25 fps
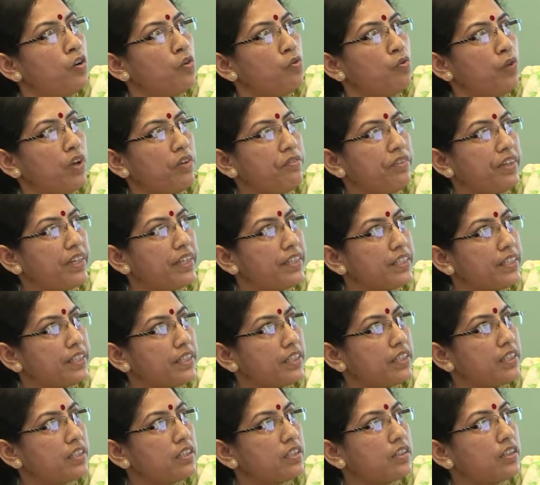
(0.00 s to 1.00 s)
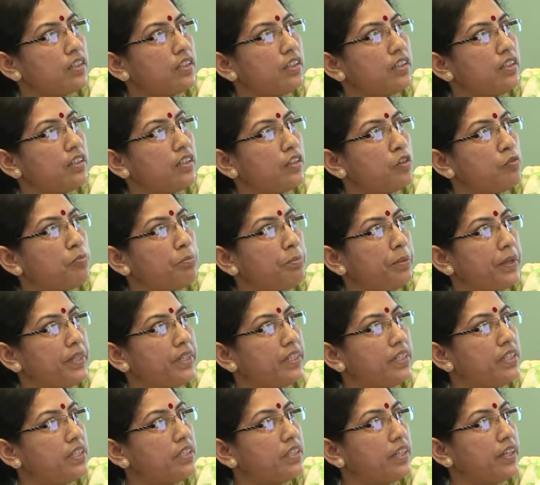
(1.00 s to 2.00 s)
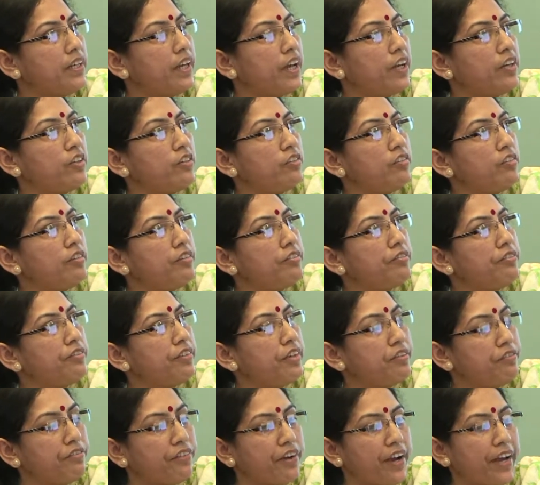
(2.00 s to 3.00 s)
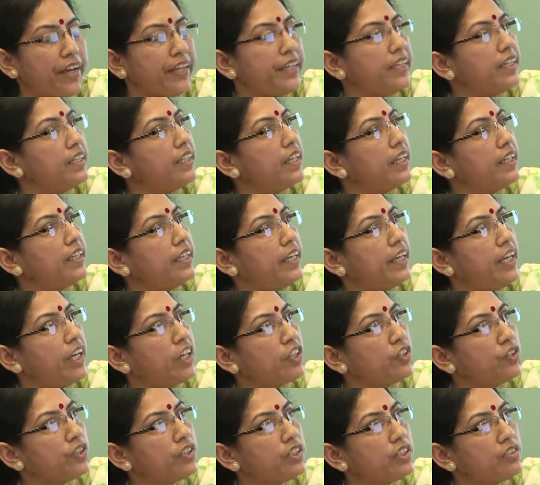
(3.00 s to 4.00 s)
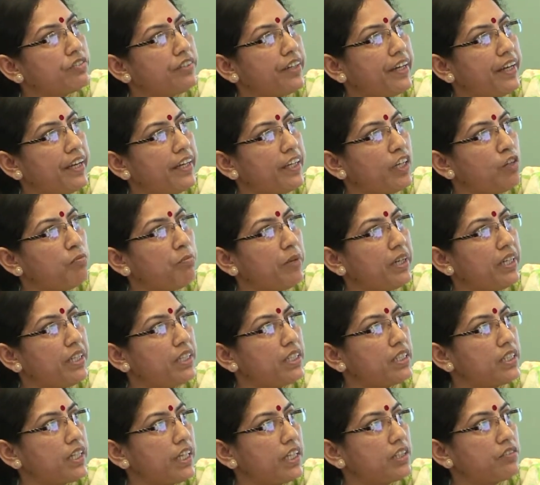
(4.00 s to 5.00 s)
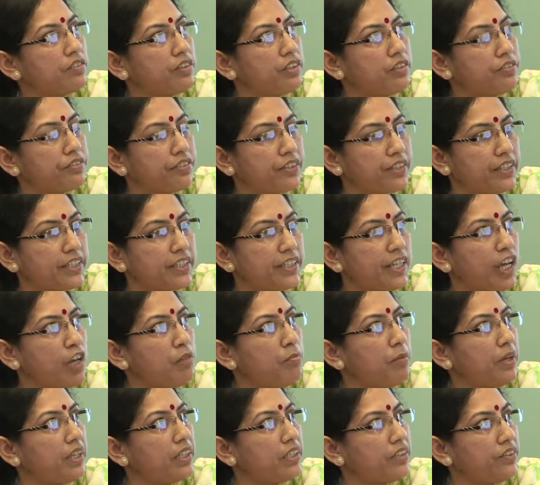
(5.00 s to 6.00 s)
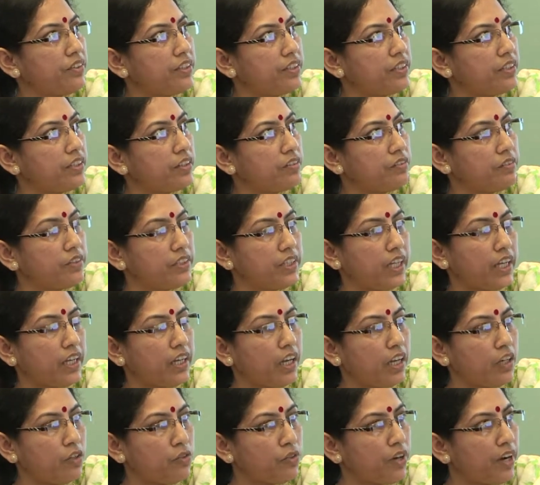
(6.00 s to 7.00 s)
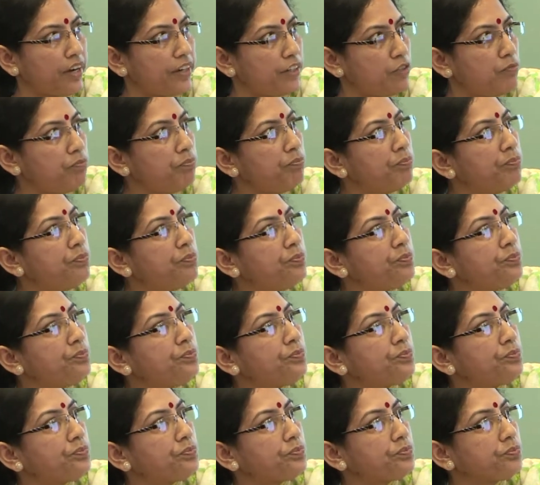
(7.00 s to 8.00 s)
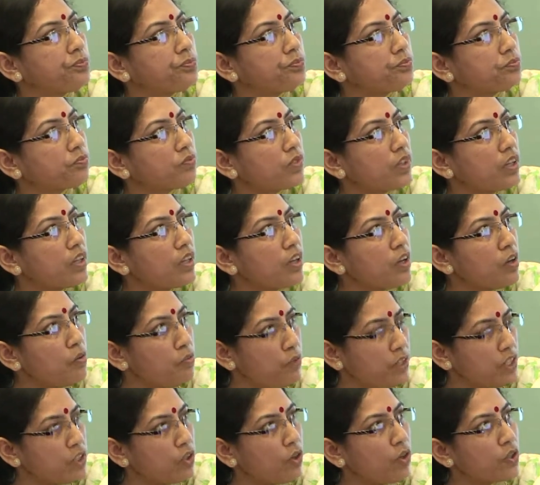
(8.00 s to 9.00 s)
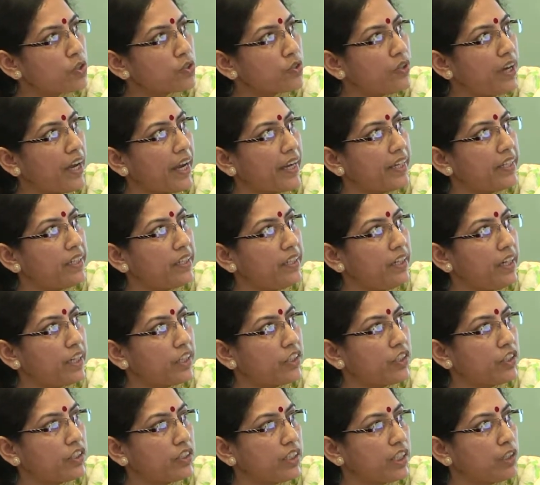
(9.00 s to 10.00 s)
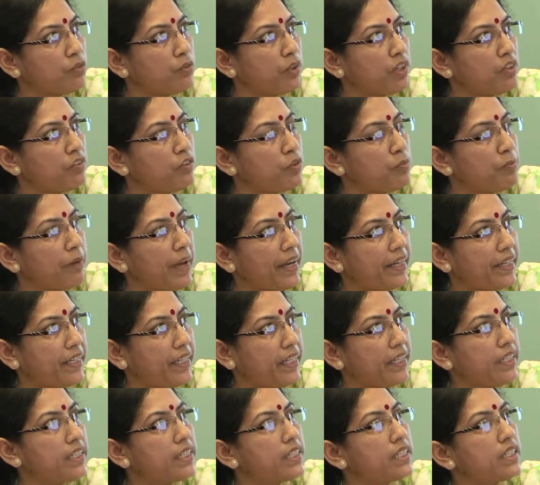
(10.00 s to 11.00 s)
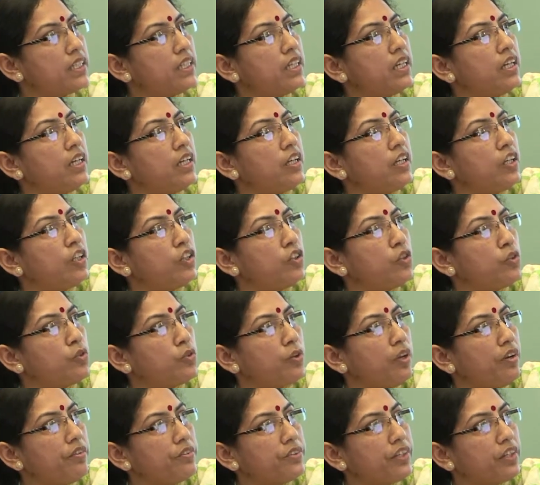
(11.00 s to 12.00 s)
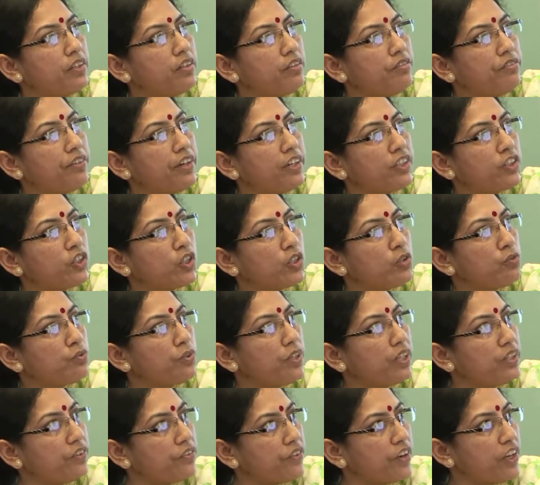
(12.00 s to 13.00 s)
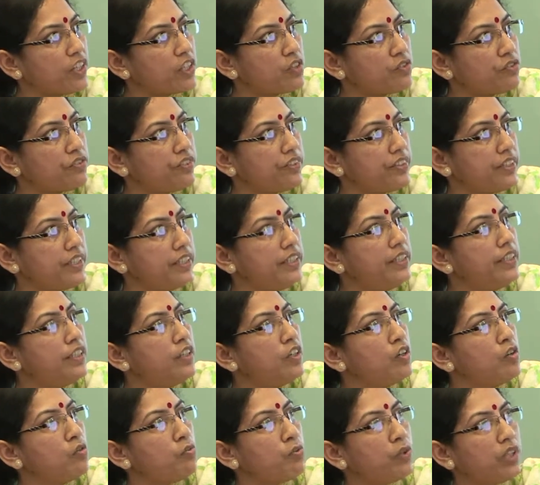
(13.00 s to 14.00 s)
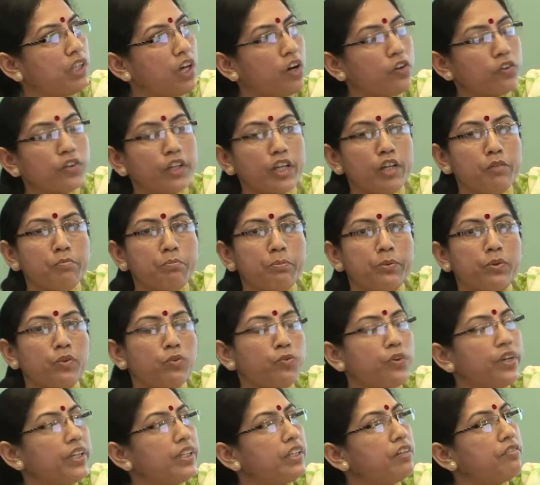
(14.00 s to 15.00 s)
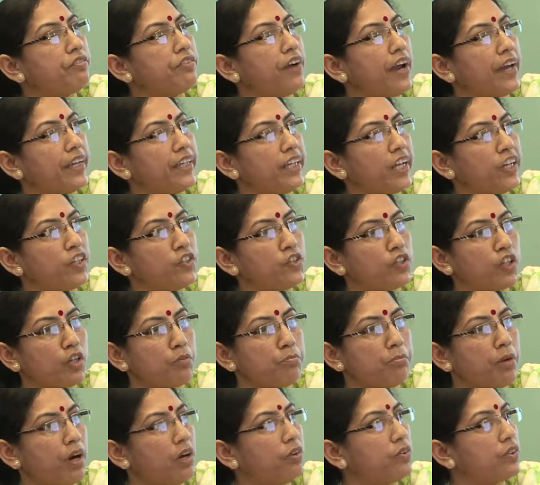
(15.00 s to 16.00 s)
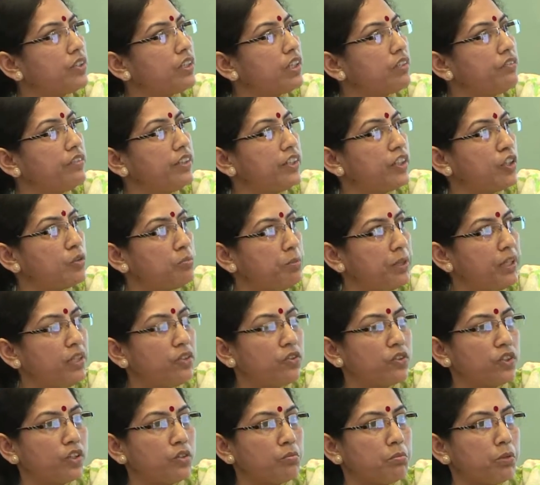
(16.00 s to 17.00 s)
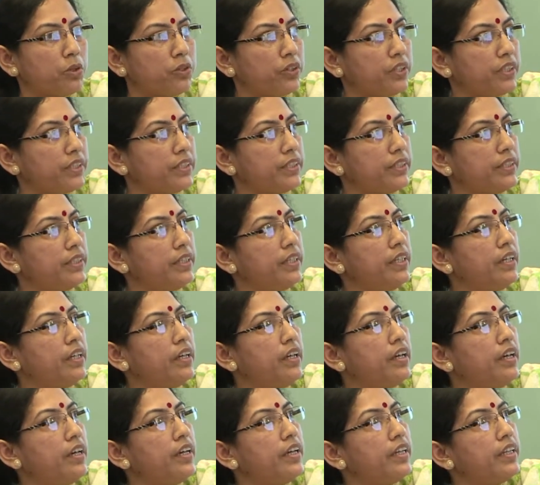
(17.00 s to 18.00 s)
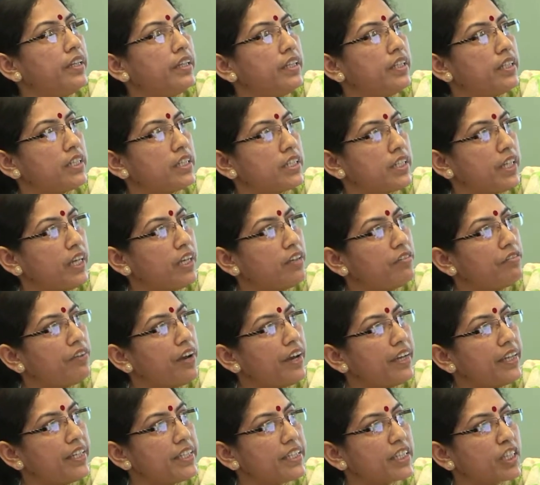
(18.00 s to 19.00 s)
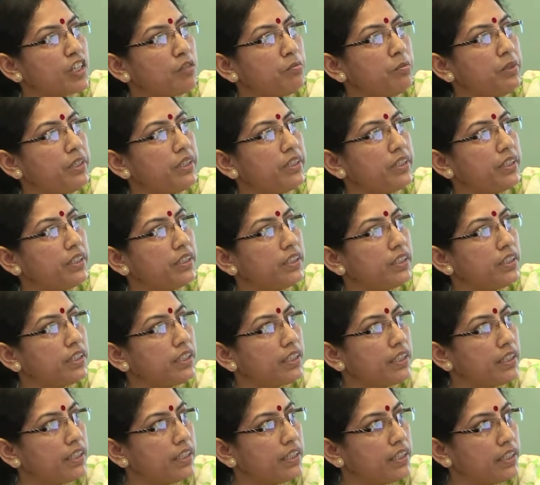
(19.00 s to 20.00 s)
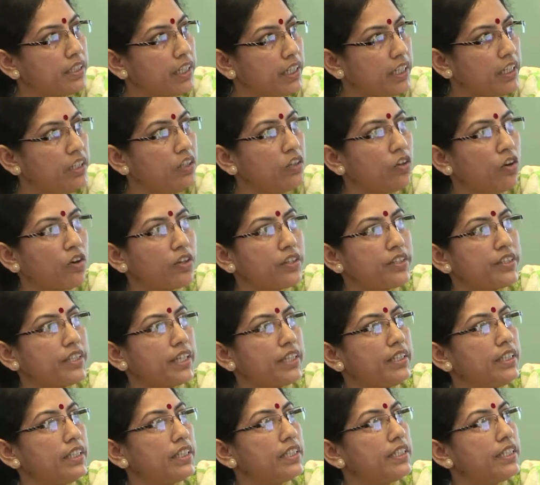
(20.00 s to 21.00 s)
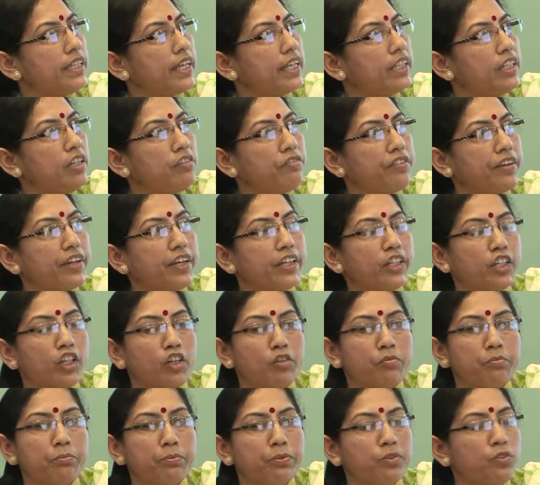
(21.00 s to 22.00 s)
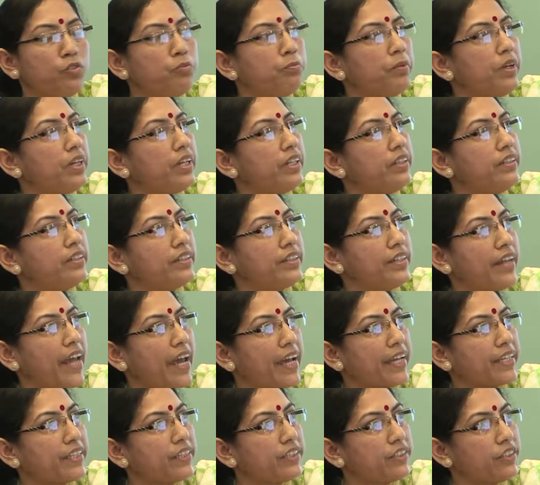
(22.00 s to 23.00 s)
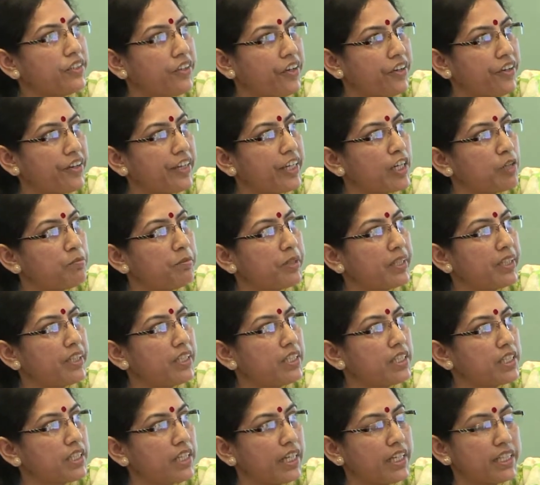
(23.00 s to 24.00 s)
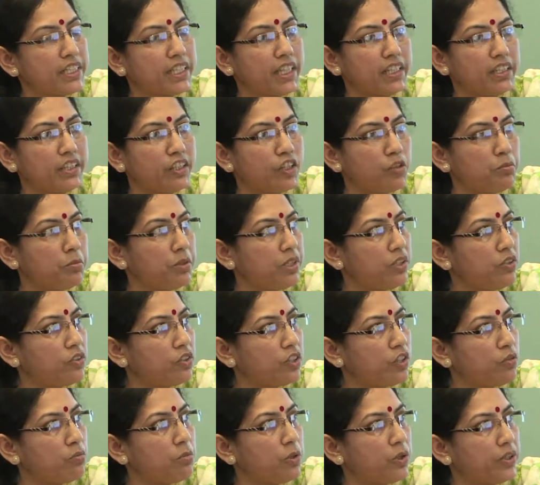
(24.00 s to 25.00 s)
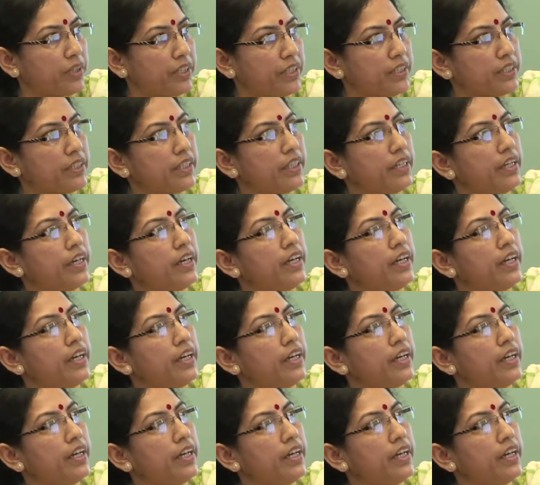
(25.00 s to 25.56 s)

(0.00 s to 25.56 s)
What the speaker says: When we assess the present scenario, we find that elections were held in many states for the first time as a result of the JNNURM, which also had elections as one of the mandates. The 12 scheduled functions were transferred without improving the financial powers of the urban local bodies. The state finance commissions did not suggest significant improvement in the tax sharing among the states and the urban local bodies.